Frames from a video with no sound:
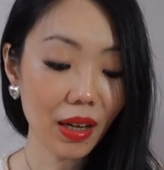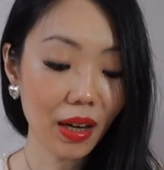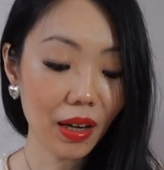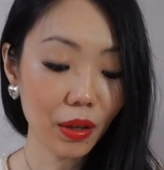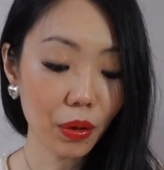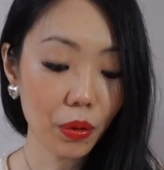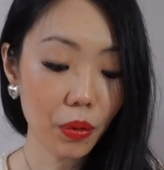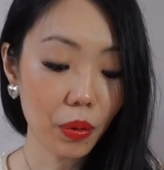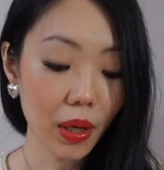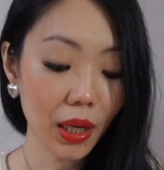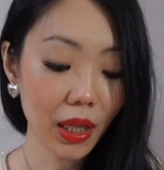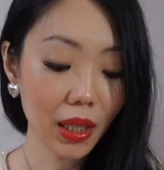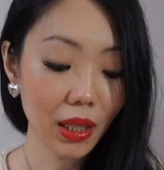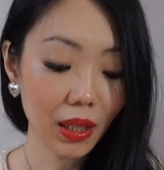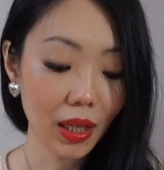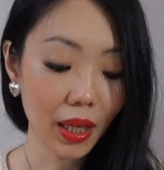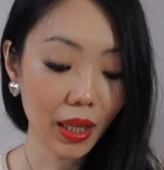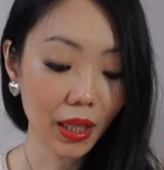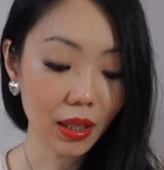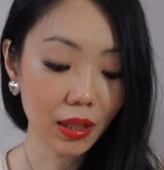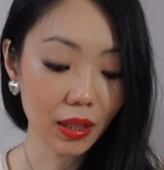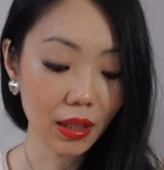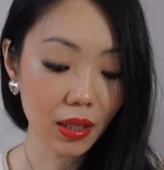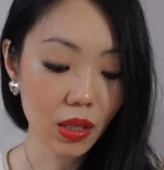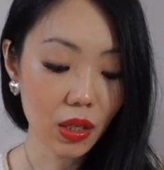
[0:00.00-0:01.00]
I quite
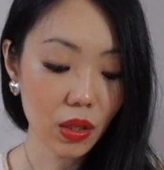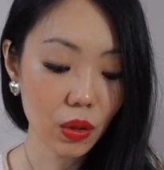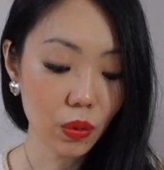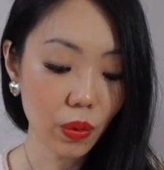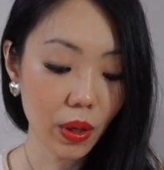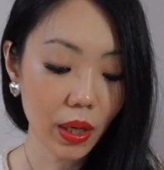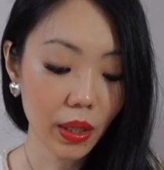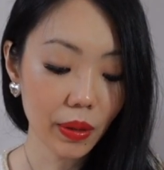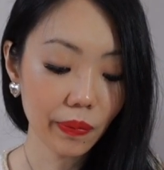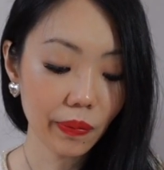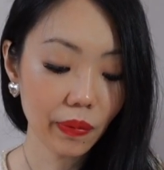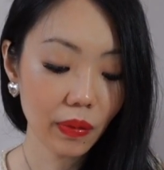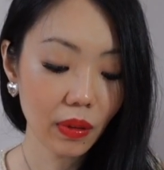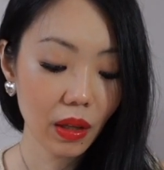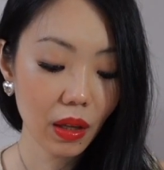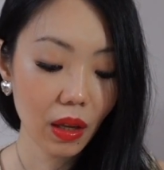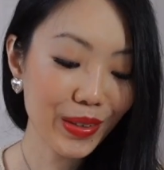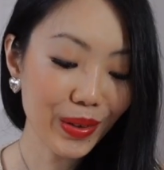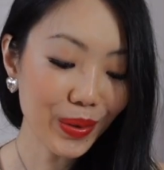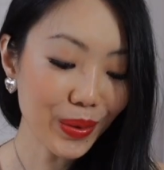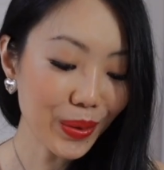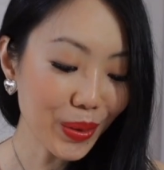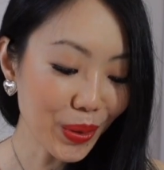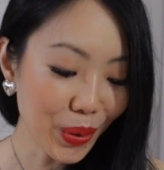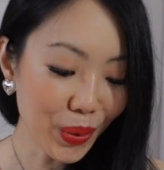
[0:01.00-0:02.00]
like this one.
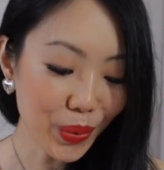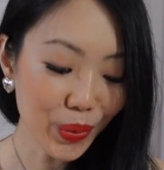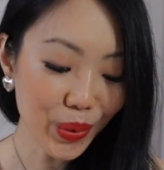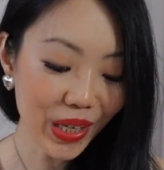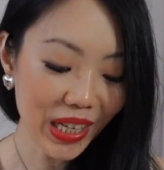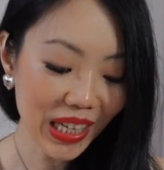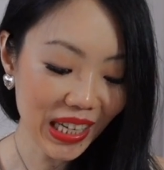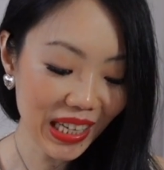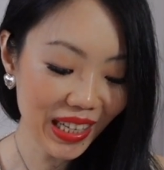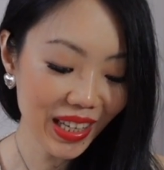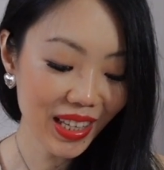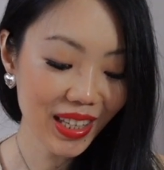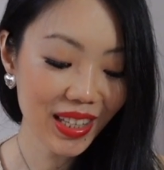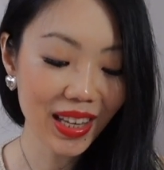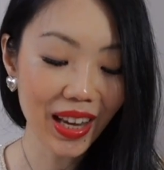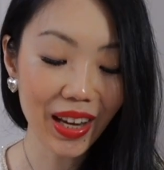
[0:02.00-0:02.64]
Don't know what it is.